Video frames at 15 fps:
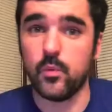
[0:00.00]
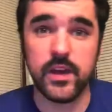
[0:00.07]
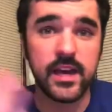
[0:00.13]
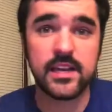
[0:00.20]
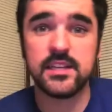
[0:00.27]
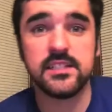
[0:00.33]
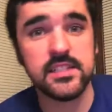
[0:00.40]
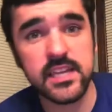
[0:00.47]
We
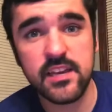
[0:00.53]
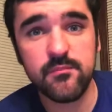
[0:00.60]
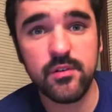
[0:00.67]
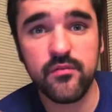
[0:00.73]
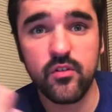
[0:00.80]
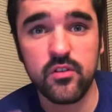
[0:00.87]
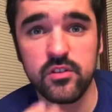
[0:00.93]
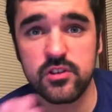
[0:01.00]
had to leave
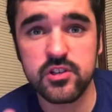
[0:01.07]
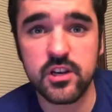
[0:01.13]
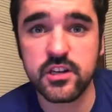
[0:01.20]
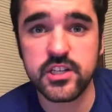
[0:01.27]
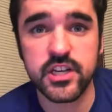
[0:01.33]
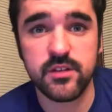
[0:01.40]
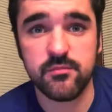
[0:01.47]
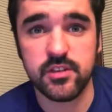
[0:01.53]
before the truck
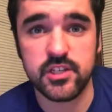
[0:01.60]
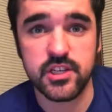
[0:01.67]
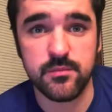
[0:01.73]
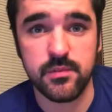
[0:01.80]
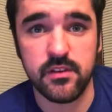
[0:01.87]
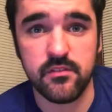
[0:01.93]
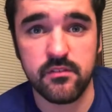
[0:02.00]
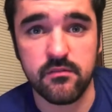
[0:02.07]
championship
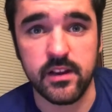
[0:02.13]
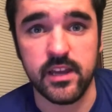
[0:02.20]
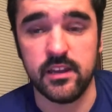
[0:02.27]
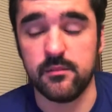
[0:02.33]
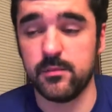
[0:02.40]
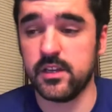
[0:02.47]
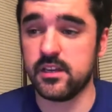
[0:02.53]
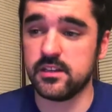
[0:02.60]
even ran
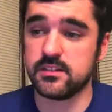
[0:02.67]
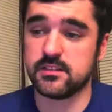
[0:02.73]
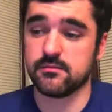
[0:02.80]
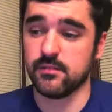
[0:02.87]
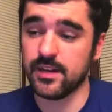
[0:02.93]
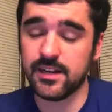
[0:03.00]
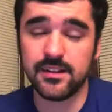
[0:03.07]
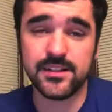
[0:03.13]
because,
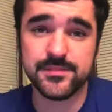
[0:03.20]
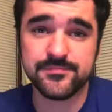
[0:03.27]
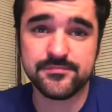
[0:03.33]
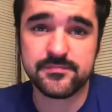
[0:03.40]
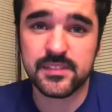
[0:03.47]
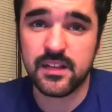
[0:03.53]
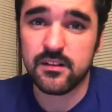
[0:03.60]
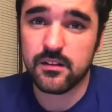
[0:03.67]
well,
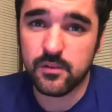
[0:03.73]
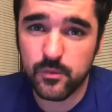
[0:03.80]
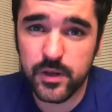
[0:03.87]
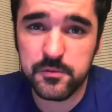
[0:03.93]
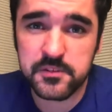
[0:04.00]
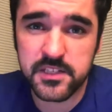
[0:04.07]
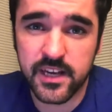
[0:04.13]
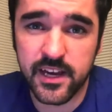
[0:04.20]
we
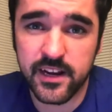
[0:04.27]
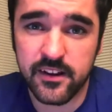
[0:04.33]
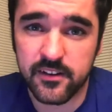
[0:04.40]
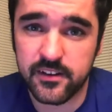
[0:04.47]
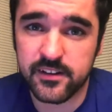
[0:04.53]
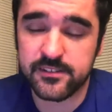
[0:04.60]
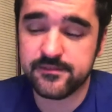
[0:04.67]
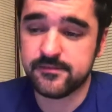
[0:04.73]
were
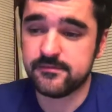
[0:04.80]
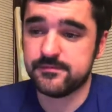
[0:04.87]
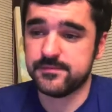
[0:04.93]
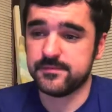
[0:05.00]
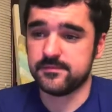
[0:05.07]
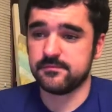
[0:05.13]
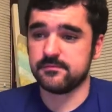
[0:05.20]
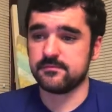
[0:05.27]
tired.
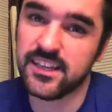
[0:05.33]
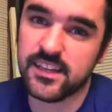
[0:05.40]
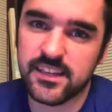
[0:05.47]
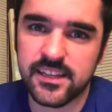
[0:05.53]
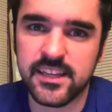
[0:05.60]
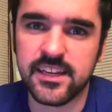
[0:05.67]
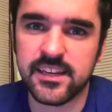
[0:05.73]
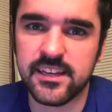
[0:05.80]

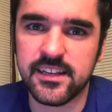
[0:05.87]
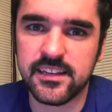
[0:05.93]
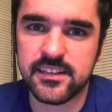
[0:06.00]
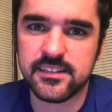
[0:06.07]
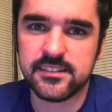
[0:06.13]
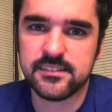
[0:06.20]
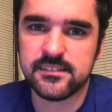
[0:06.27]
Get it?